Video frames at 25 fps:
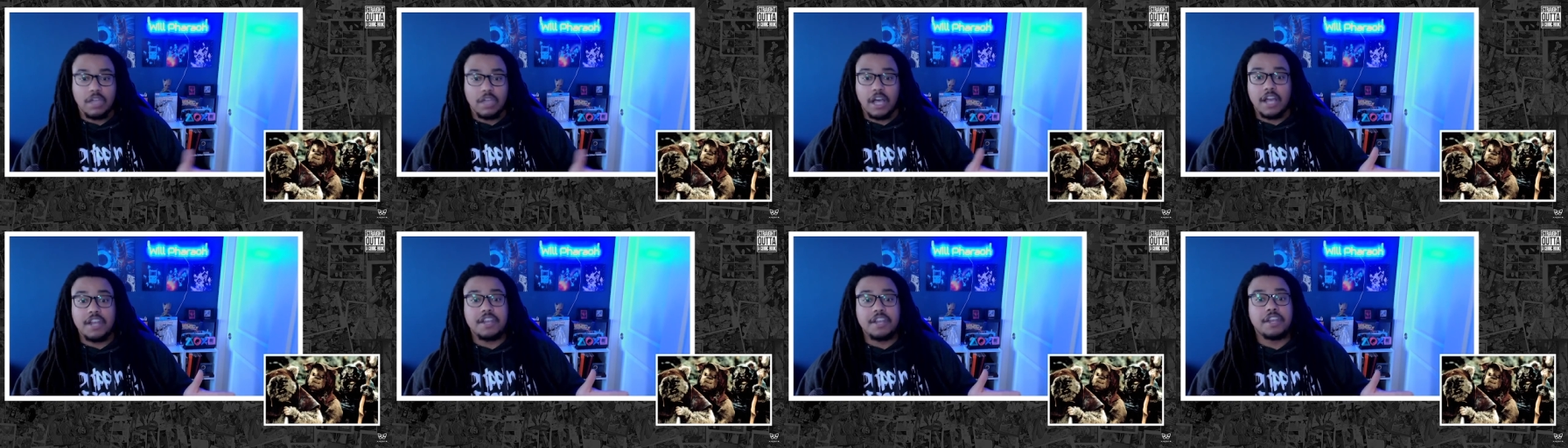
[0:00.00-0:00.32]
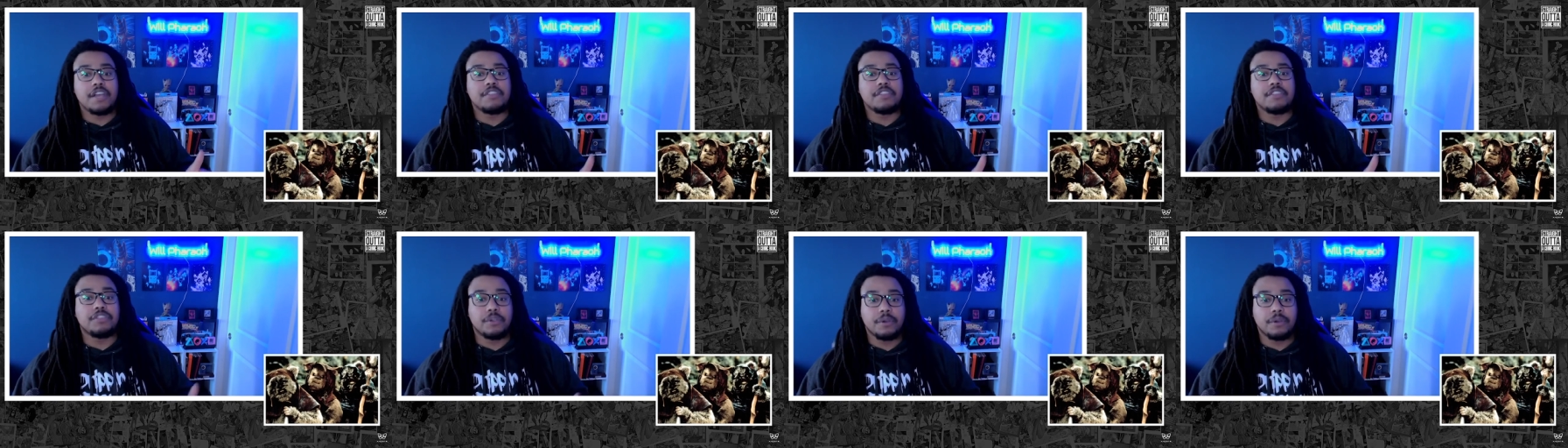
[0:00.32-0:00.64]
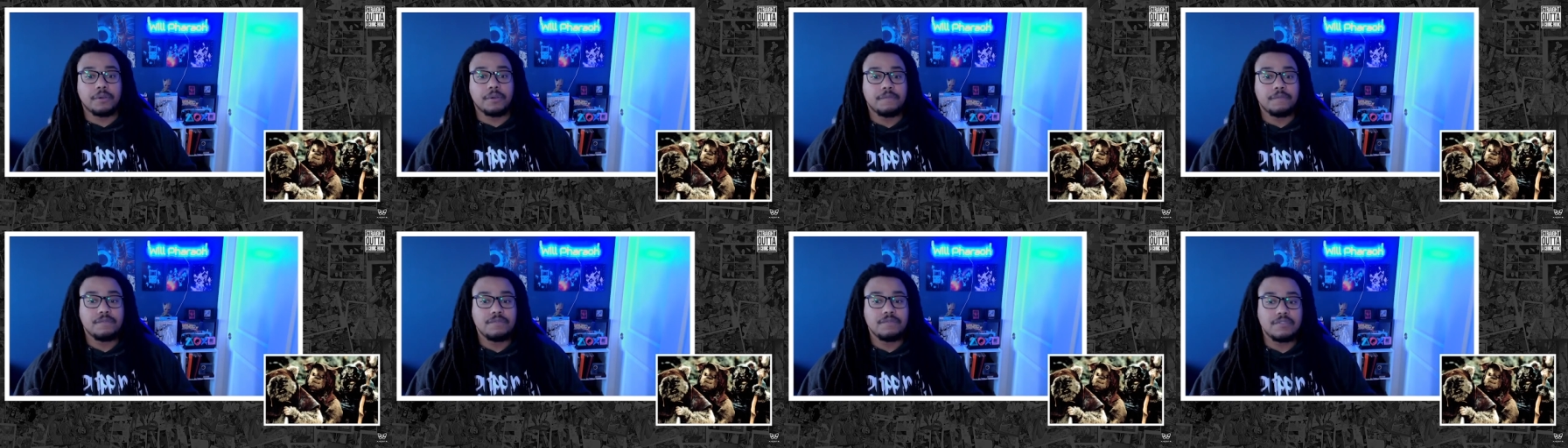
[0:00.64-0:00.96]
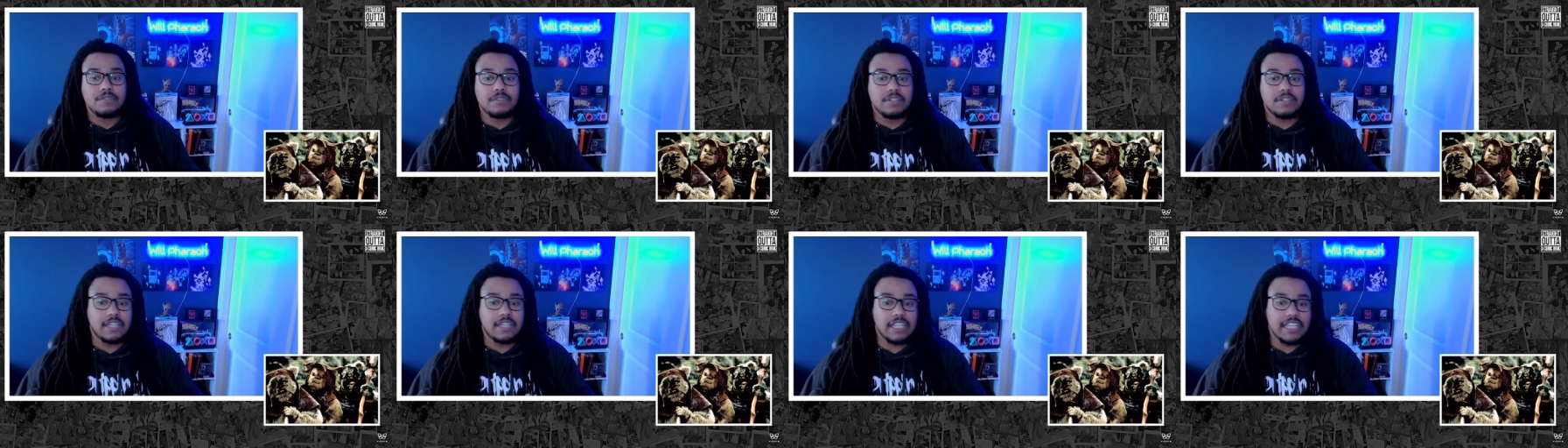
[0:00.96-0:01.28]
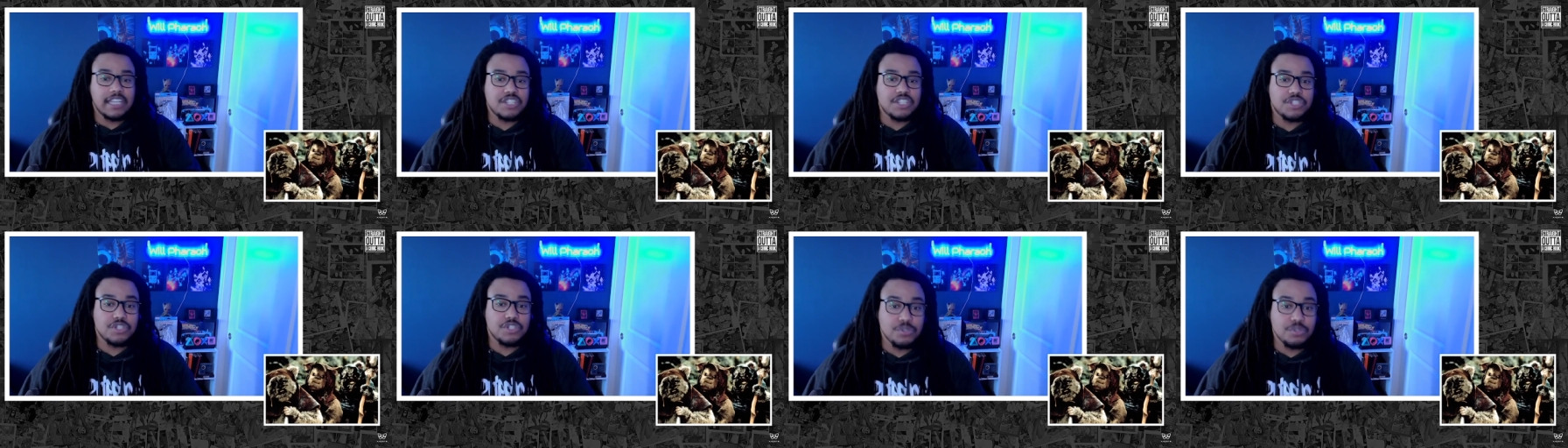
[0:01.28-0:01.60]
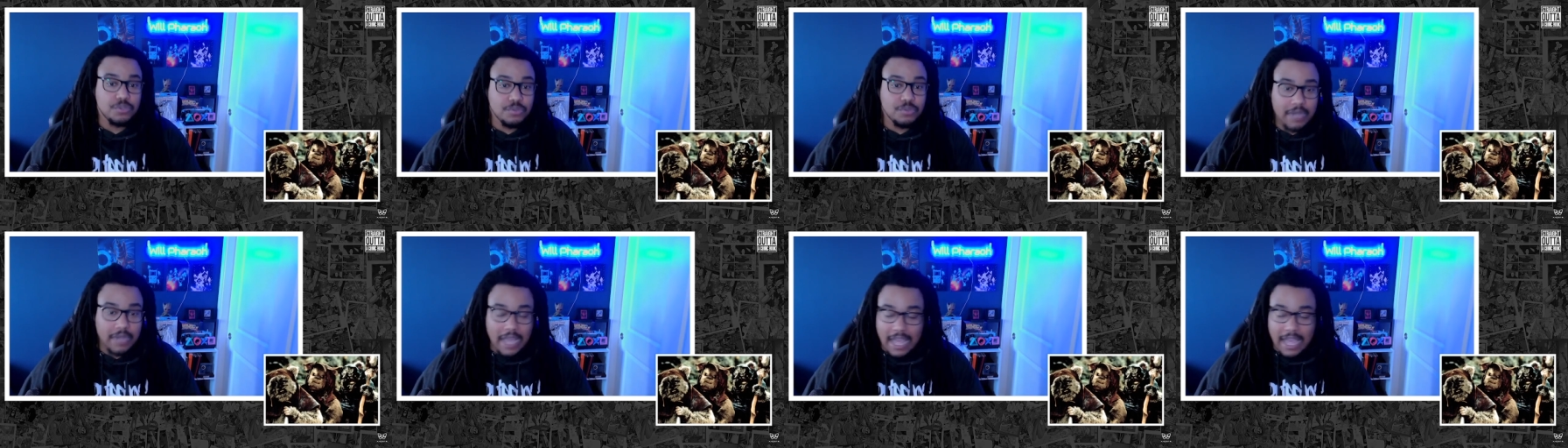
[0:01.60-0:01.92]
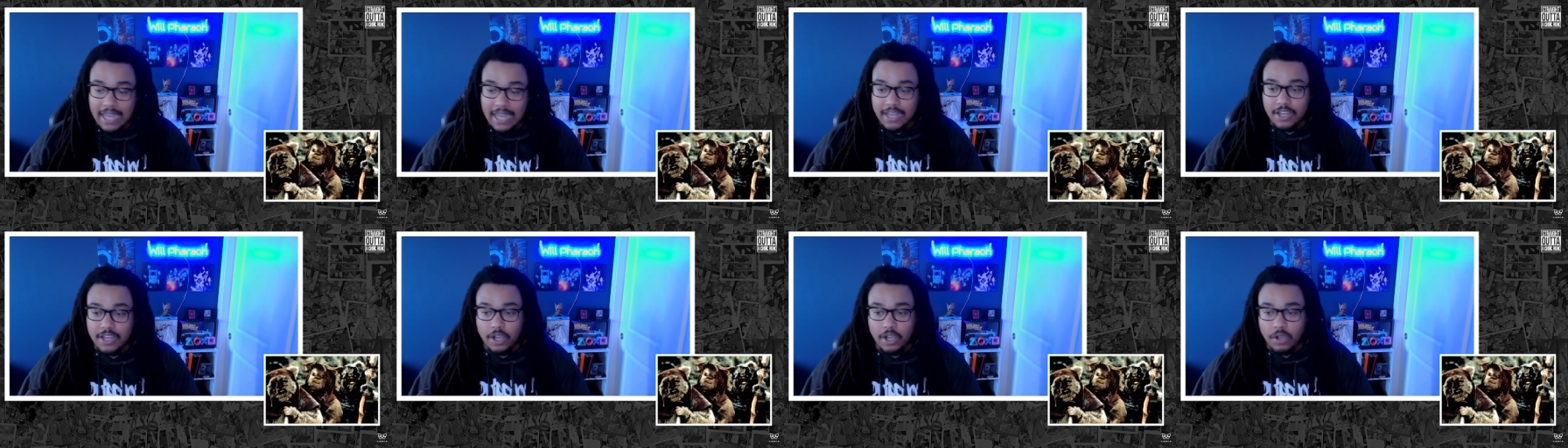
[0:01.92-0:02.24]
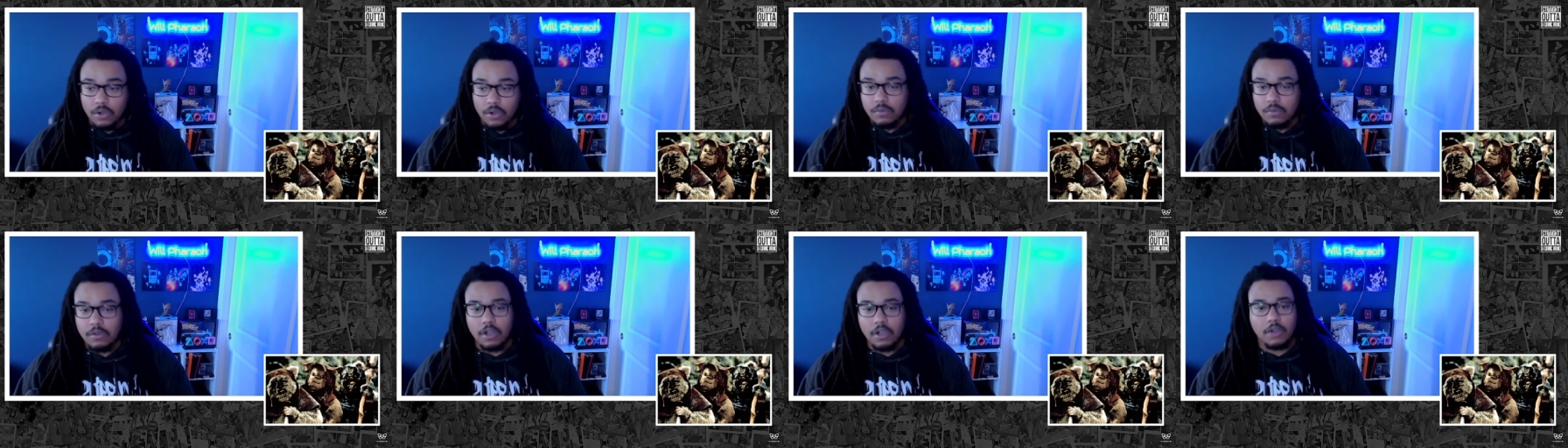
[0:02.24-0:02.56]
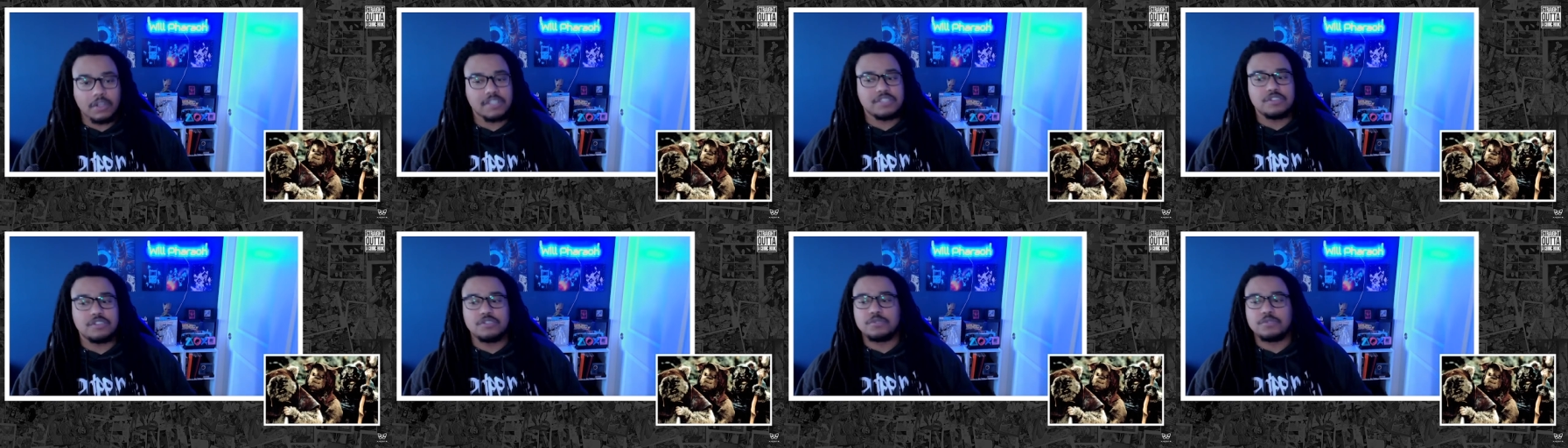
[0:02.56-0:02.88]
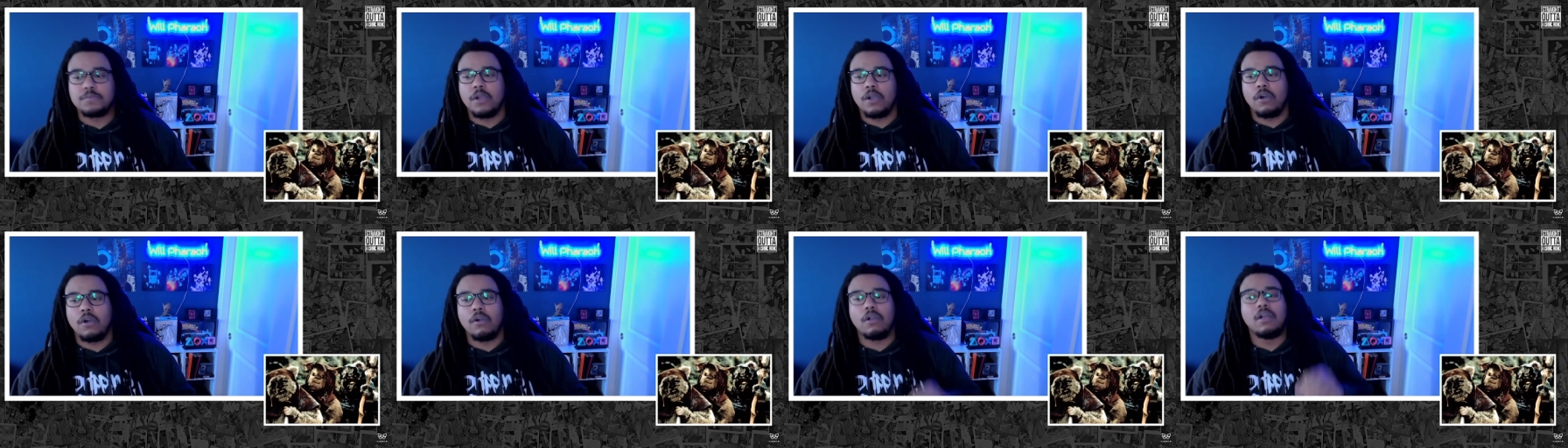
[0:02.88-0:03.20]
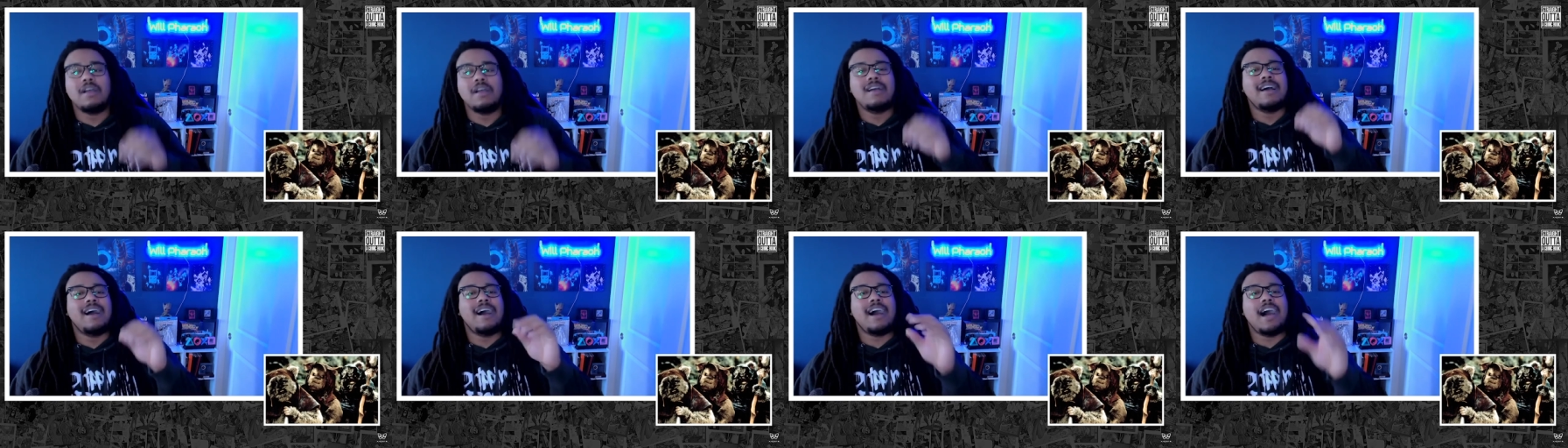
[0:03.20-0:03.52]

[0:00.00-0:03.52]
Another did you not know, oh, excuse me, or